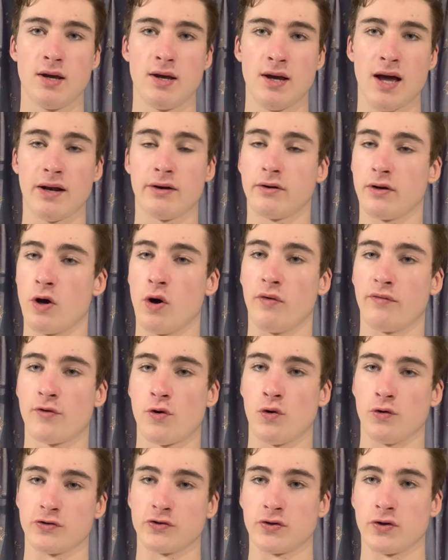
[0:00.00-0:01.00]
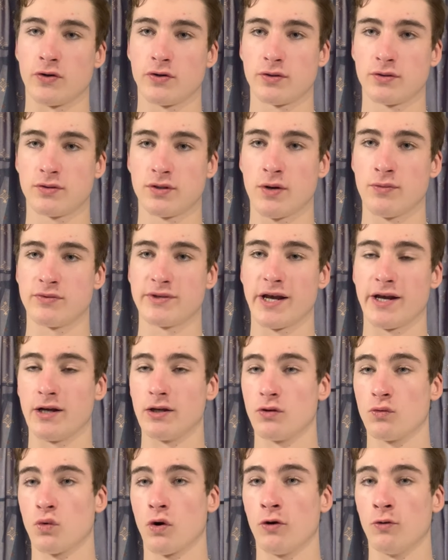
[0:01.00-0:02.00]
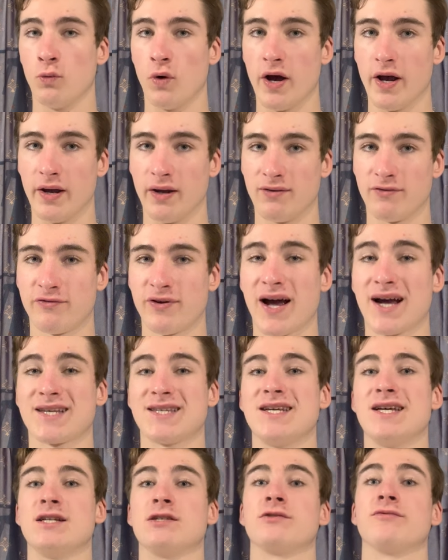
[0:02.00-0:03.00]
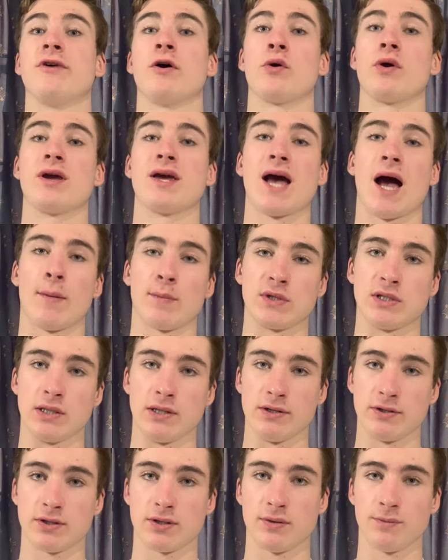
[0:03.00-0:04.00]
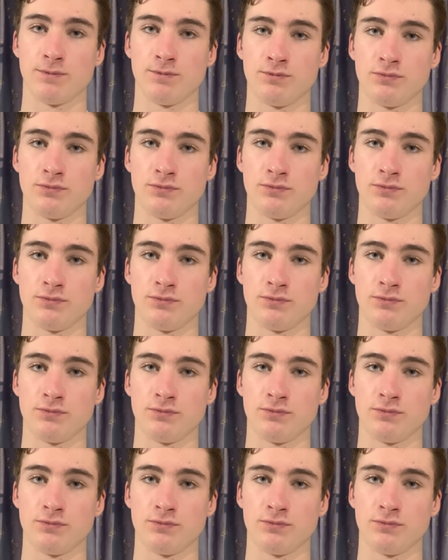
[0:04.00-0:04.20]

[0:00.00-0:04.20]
And no, of course not. Don't take it the wrong way. In fact, it's very capitalist.